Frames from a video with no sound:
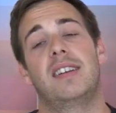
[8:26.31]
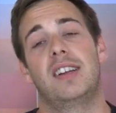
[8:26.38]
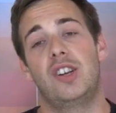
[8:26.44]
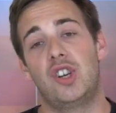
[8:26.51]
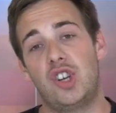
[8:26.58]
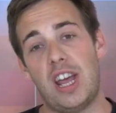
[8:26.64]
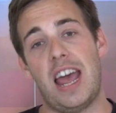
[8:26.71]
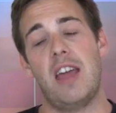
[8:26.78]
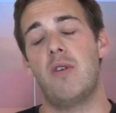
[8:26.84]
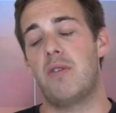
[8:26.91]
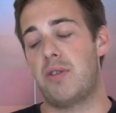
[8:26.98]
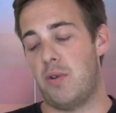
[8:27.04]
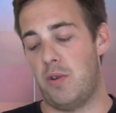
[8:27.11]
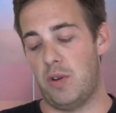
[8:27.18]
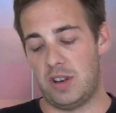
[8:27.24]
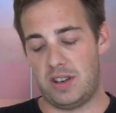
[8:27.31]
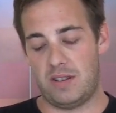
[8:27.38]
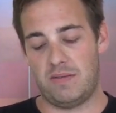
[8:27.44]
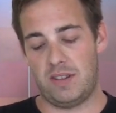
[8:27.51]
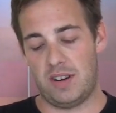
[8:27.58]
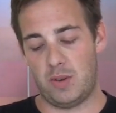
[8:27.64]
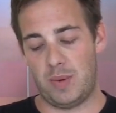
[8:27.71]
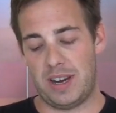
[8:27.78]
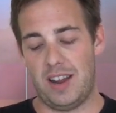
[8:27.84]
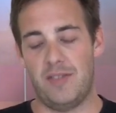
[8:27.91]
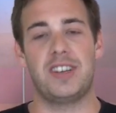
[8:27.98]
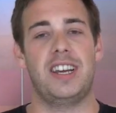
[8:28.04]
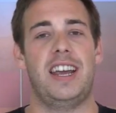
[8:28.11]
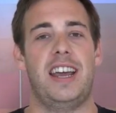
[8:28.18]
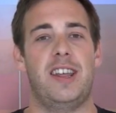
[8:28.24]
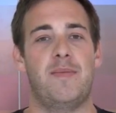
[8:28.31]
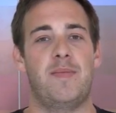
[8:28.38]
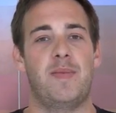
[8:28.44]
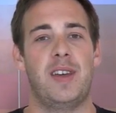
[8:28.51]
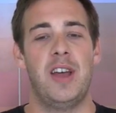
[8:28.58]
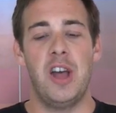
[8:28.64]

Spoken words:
Share your thoughts, because we'd love to hear them.